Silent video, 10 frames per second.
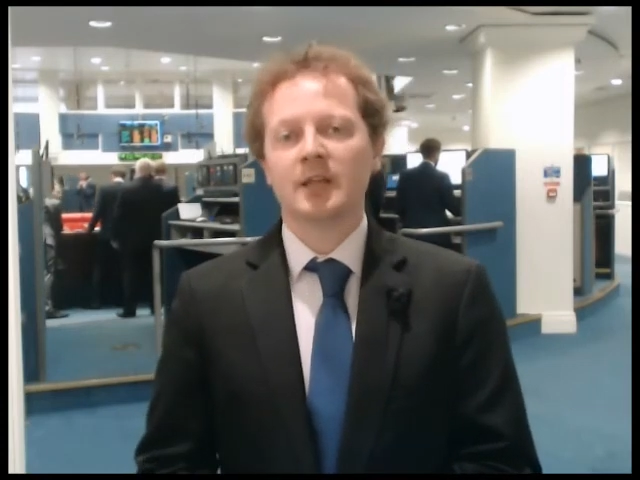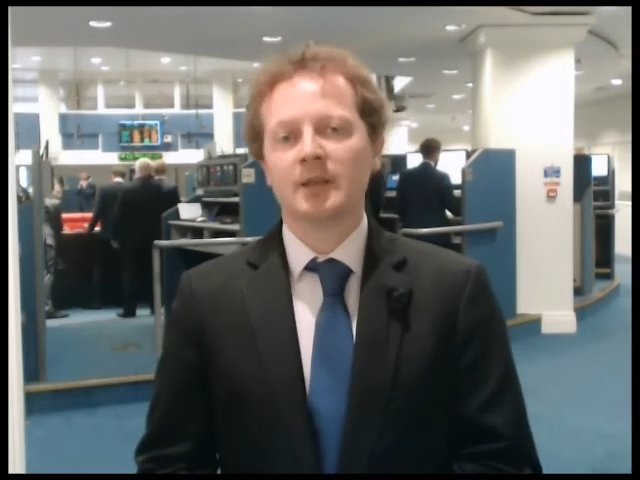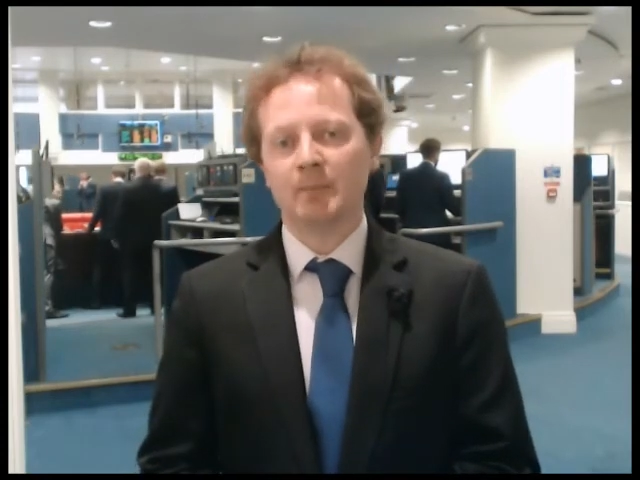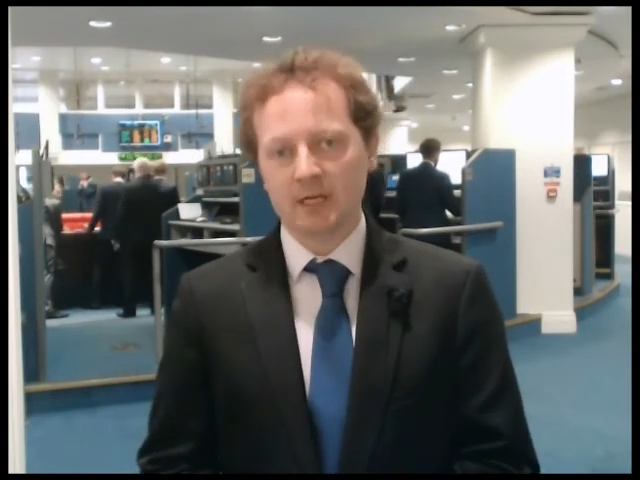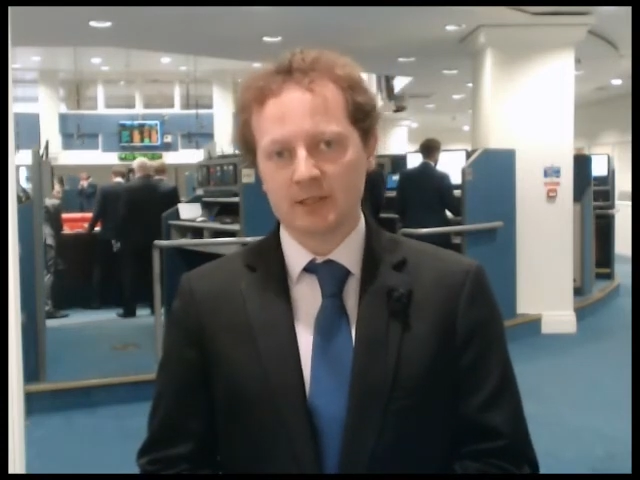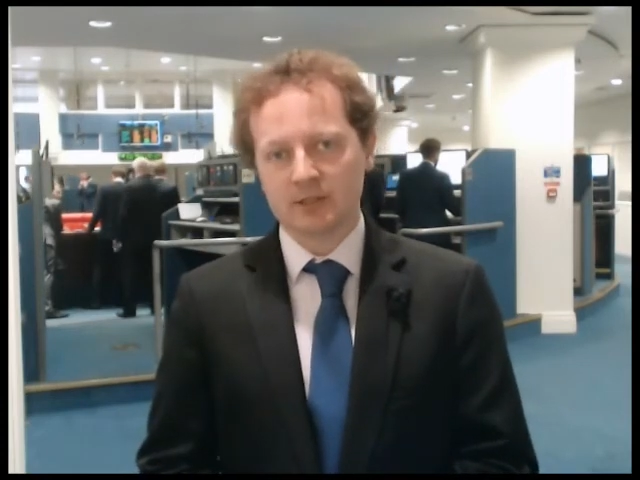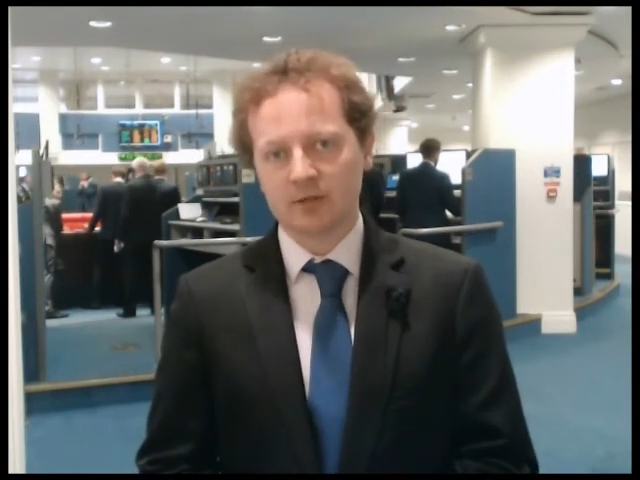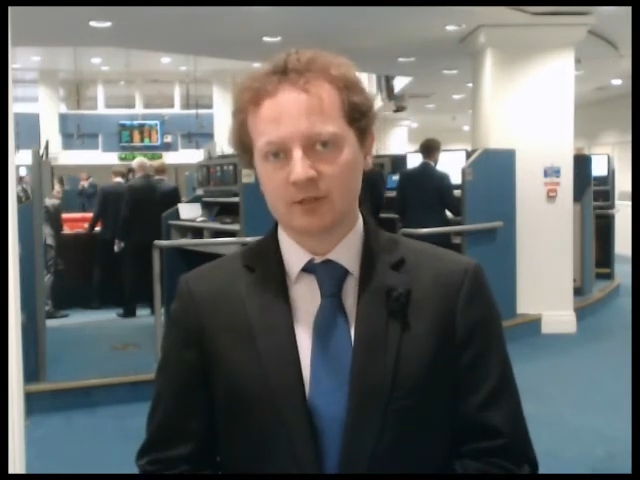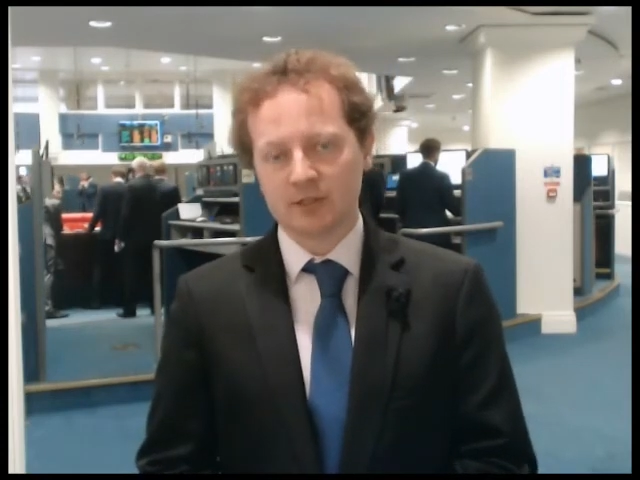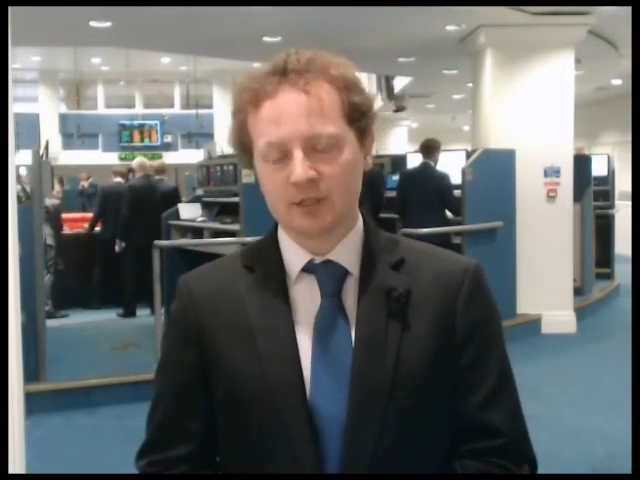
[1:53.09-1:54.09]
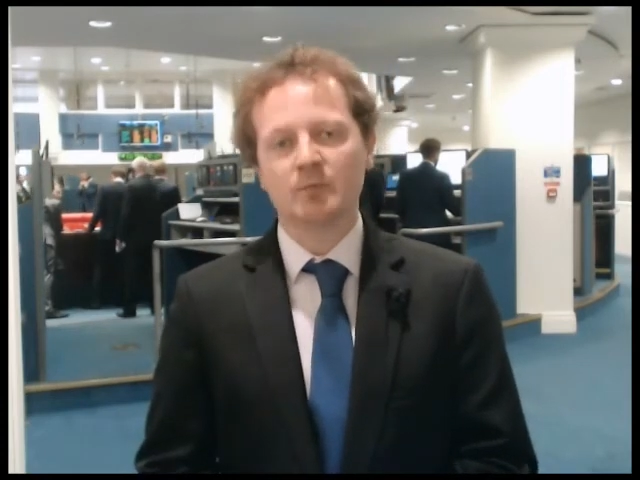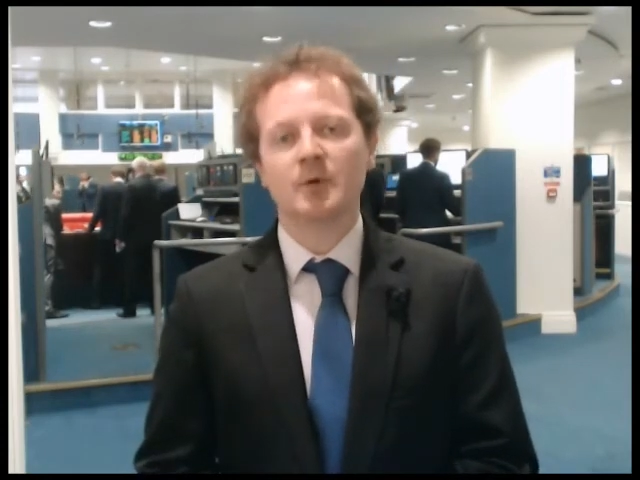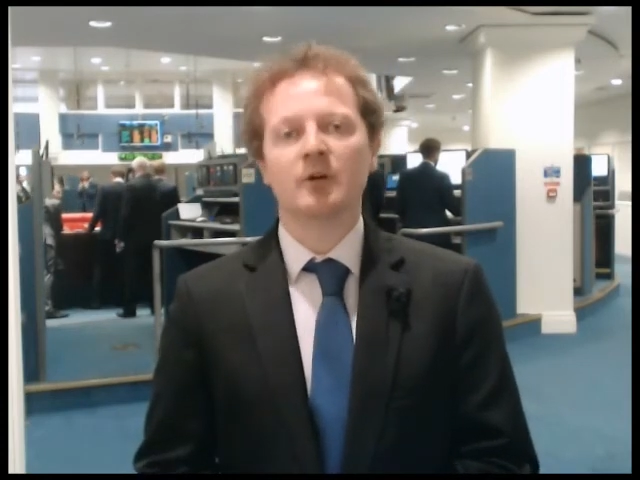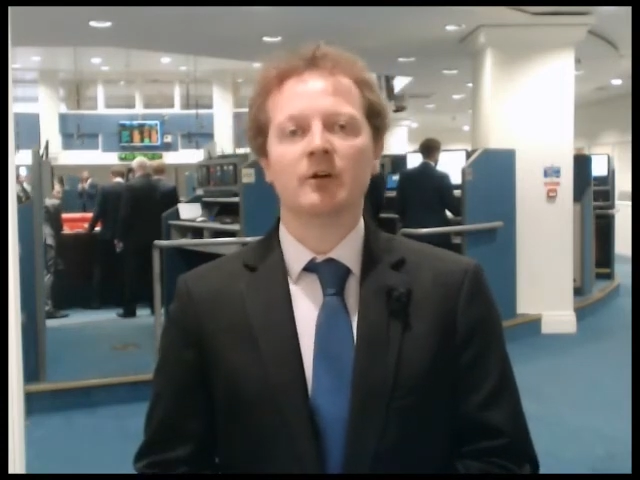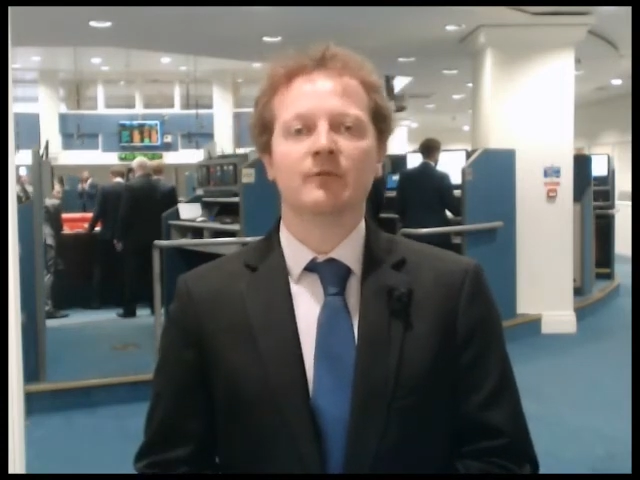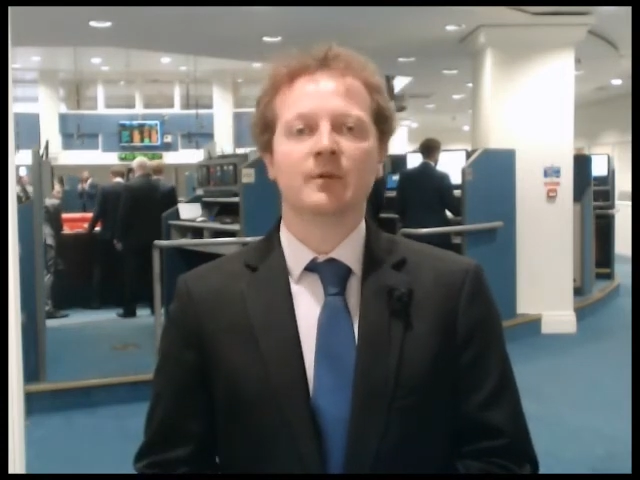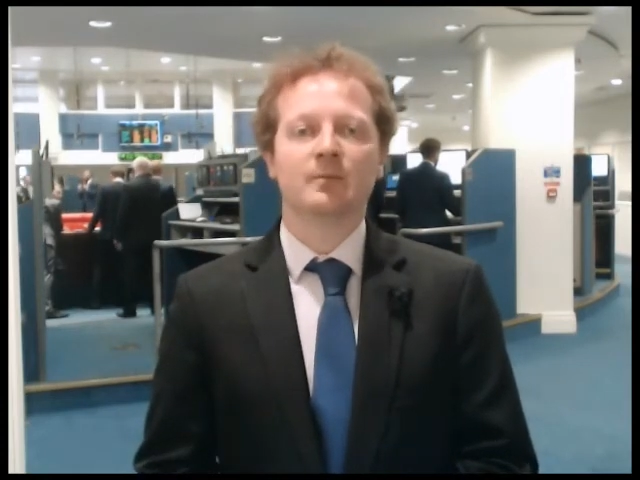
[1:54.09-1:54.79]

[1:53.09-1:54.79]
the biggest consumer of the